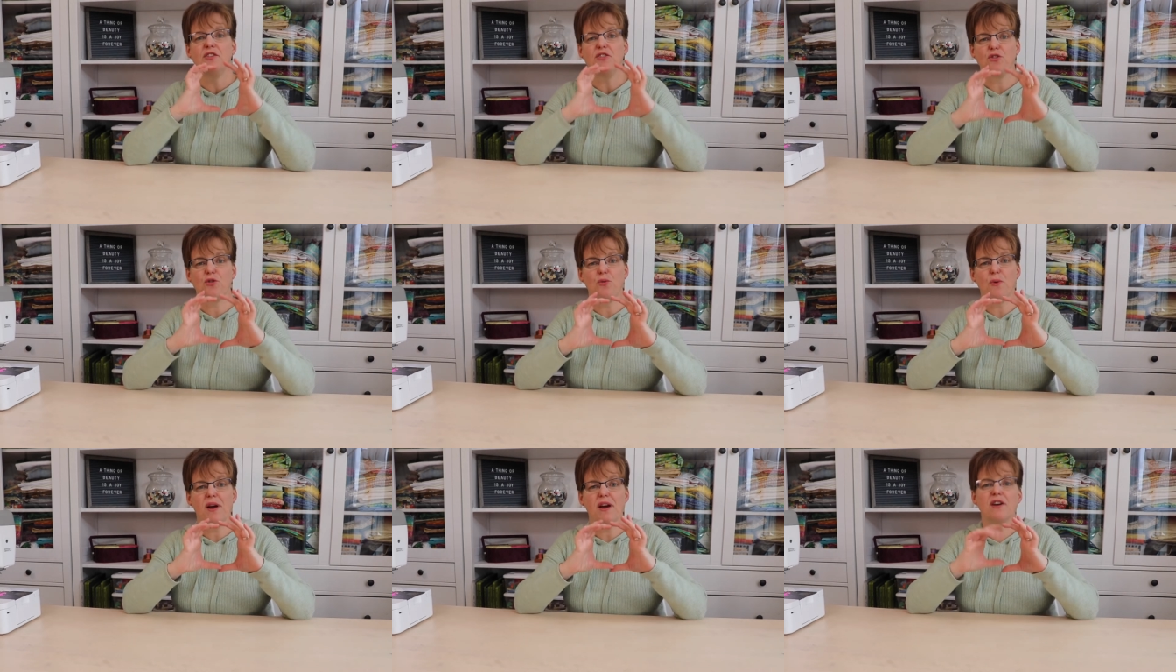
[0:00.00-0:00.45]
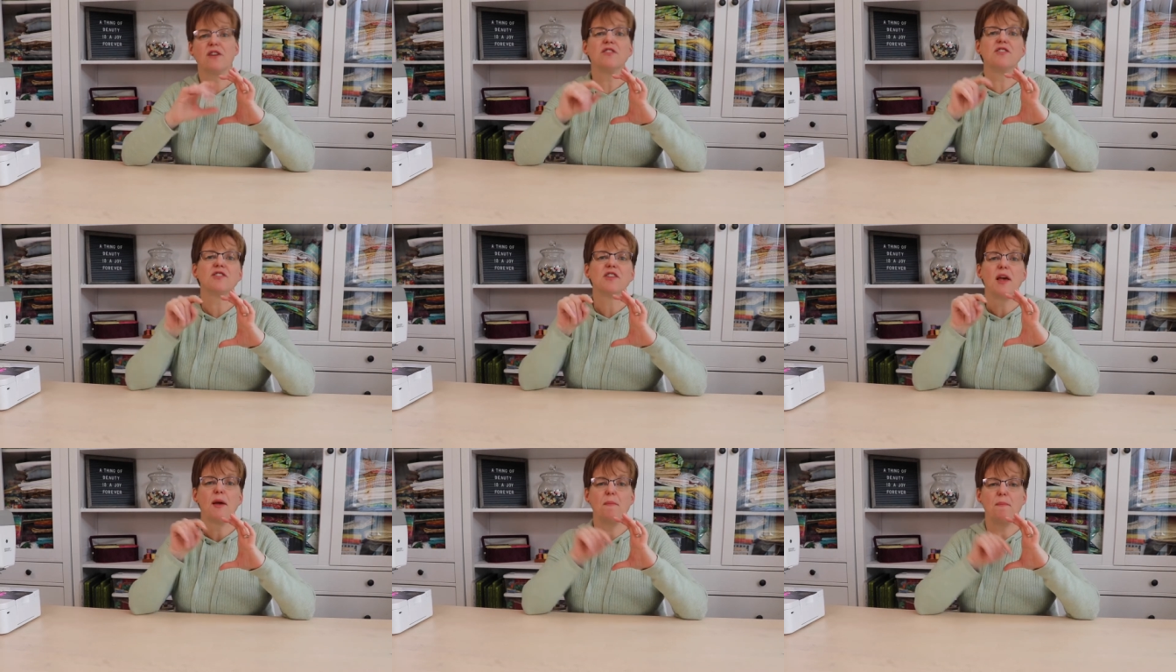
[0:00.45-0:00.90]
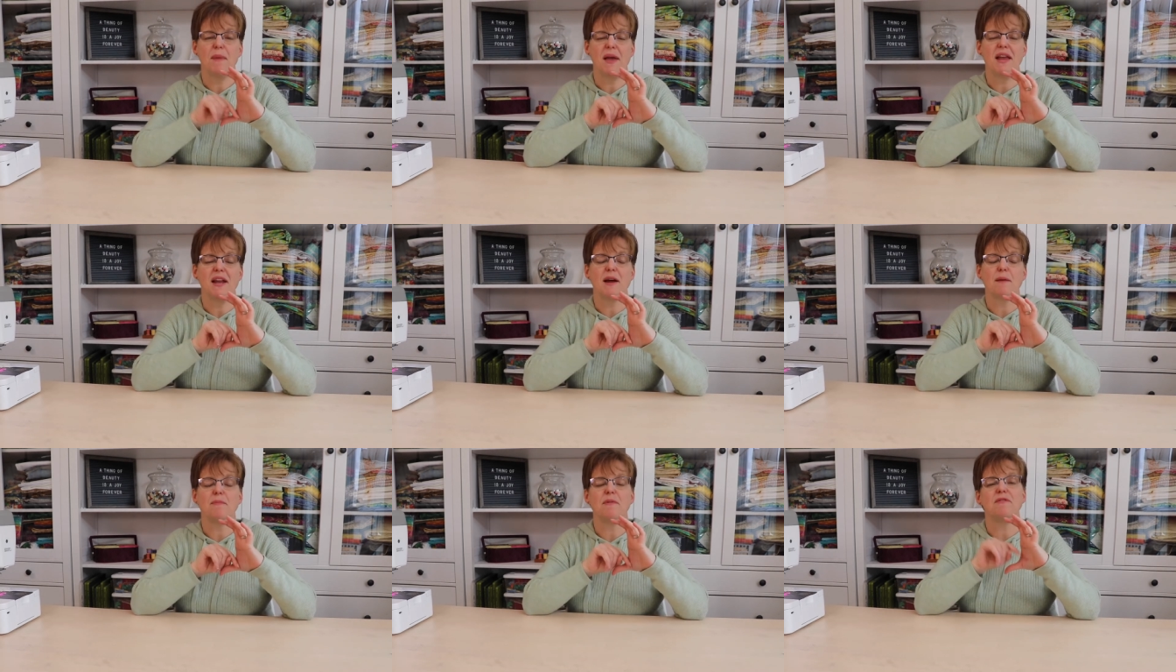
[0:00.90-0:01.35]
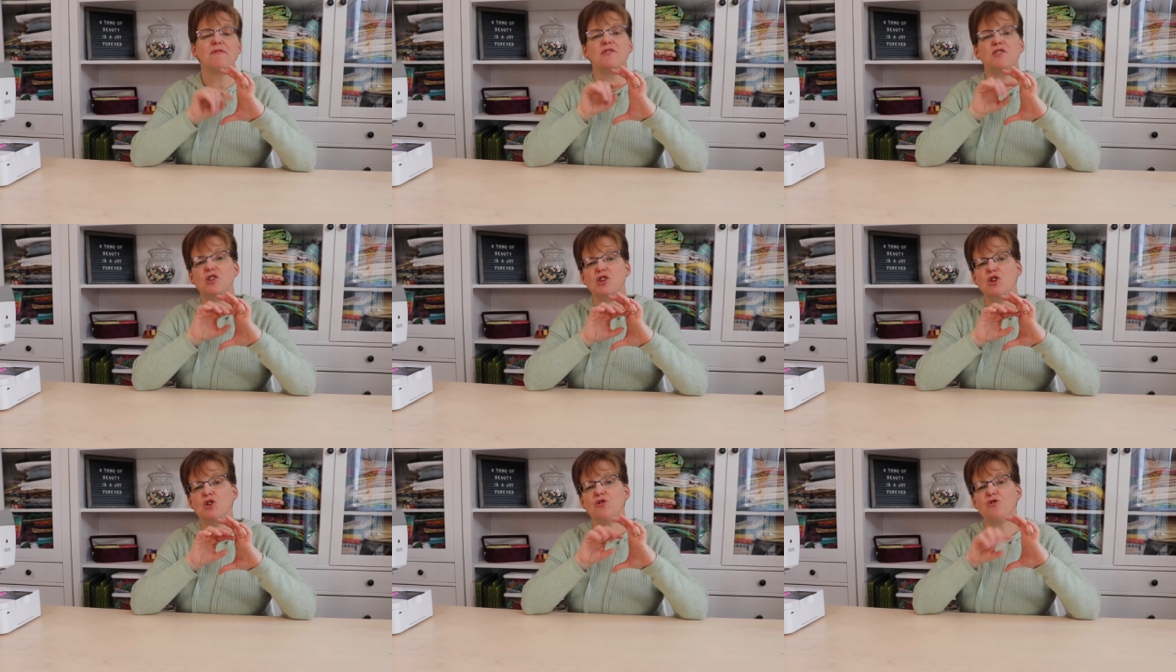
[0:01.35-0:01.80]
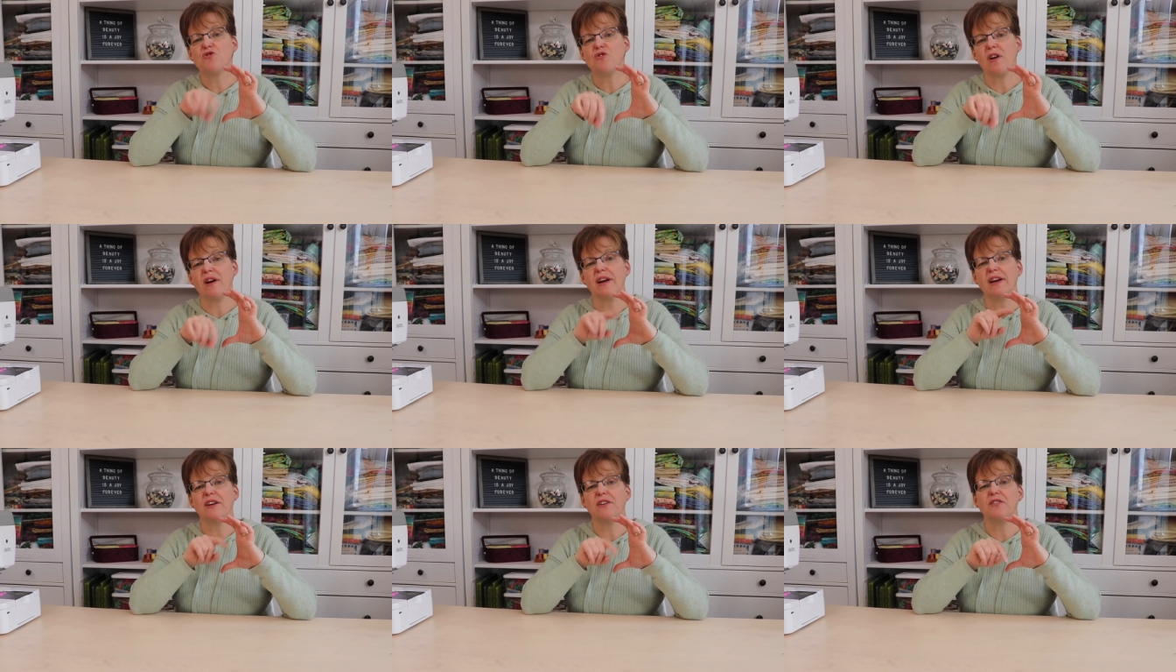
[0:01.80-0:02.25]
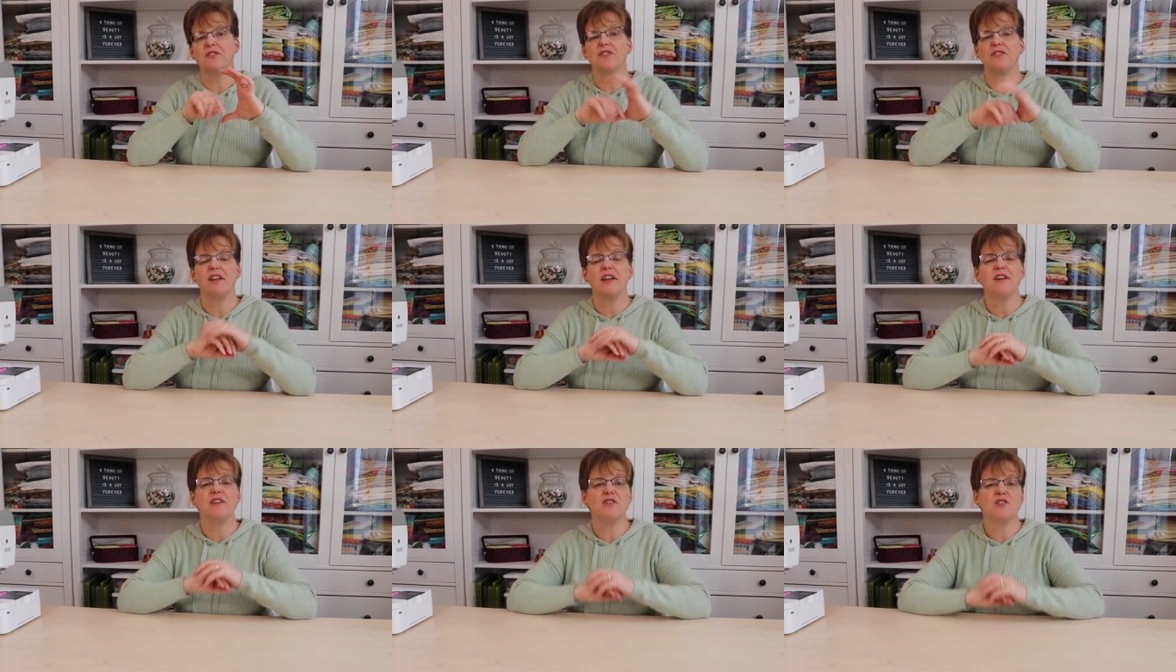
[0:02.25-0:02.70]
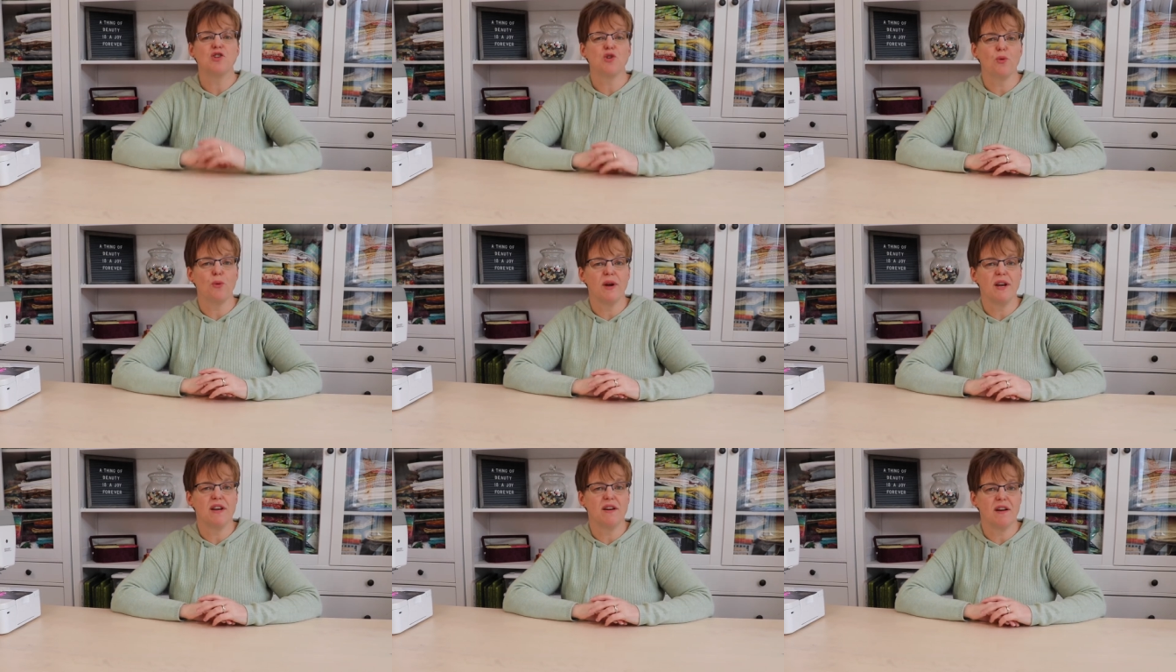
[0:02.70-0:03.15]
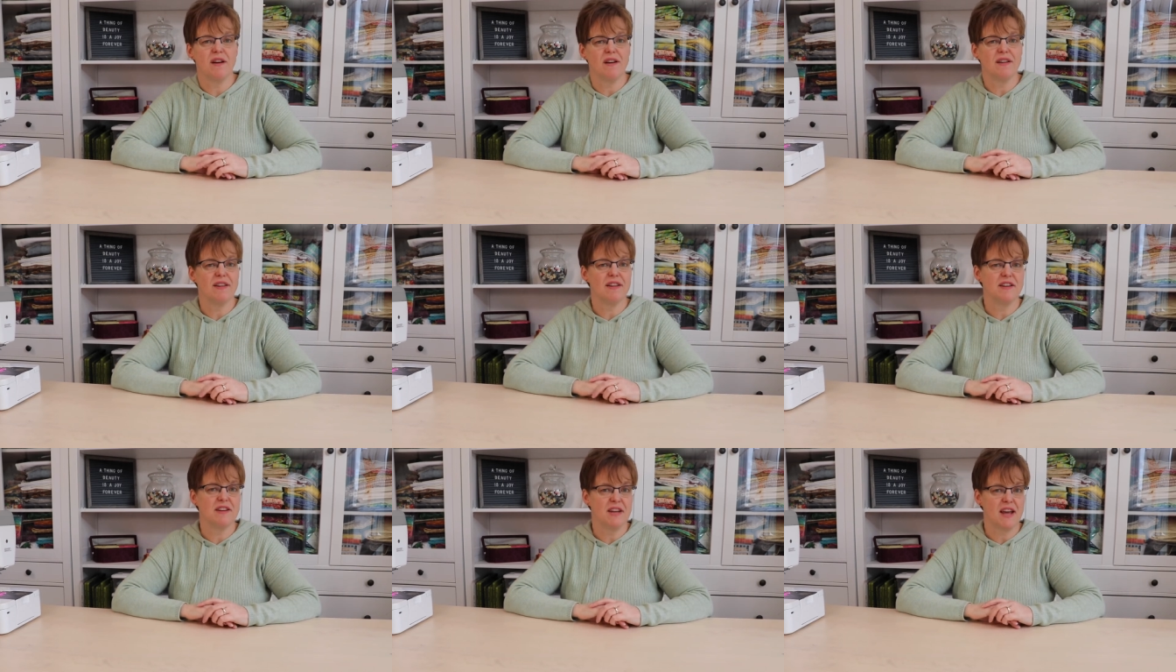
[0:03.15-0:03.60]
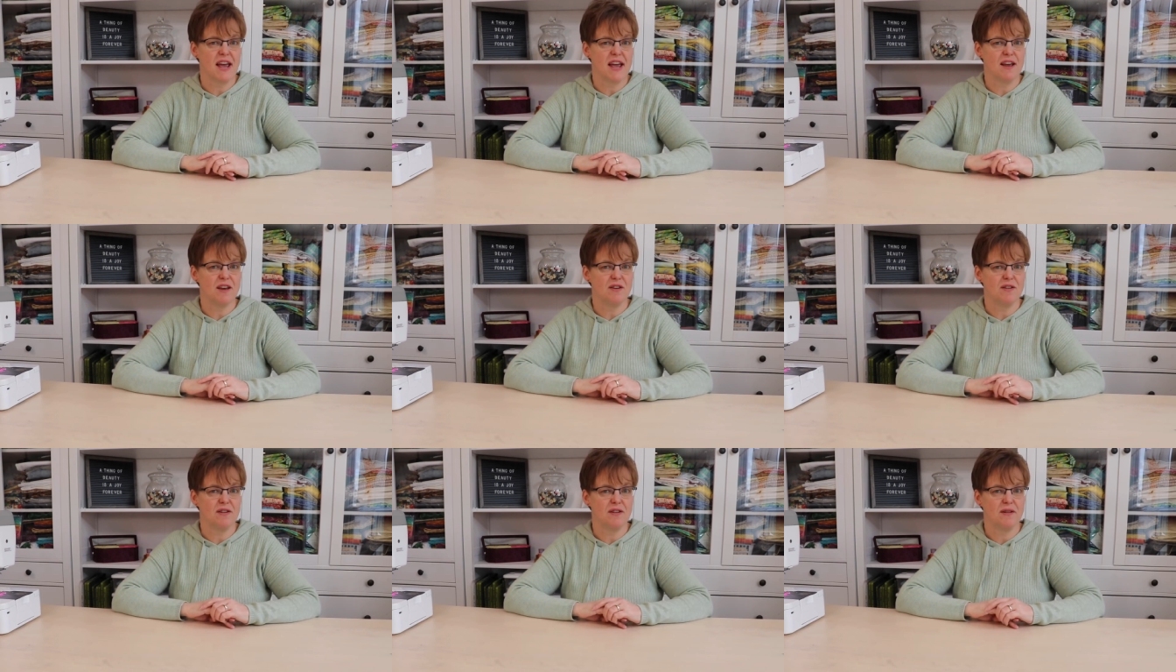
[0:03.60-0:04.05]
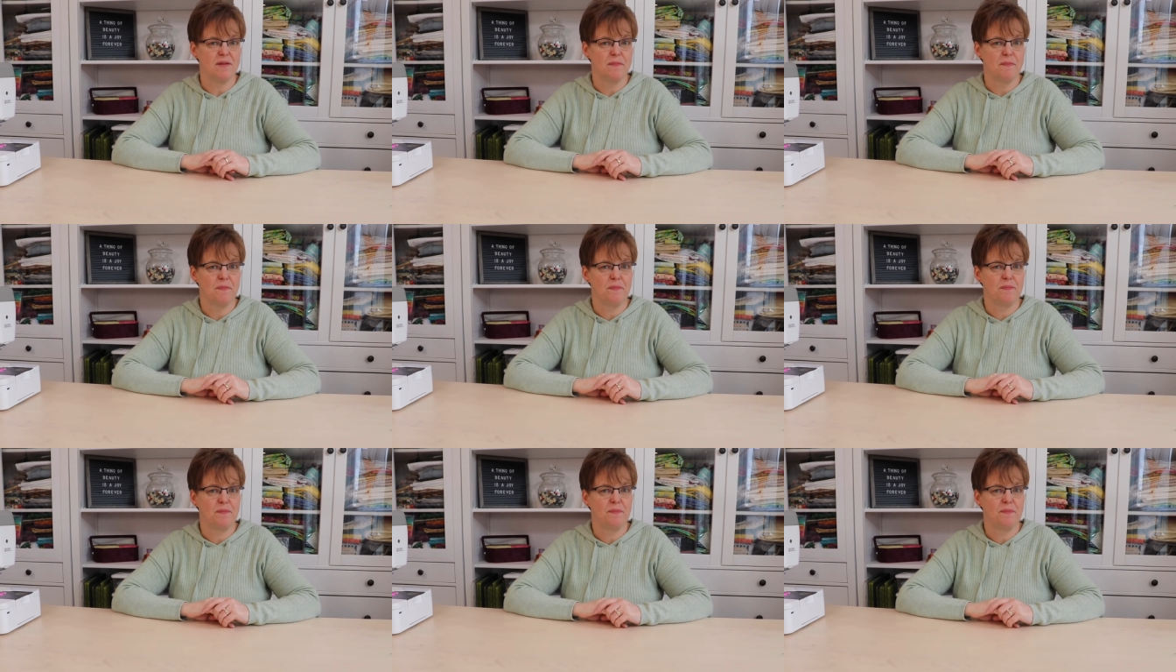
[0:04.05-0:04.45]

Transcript: squares made up of two triangles that are joined on the diagonal.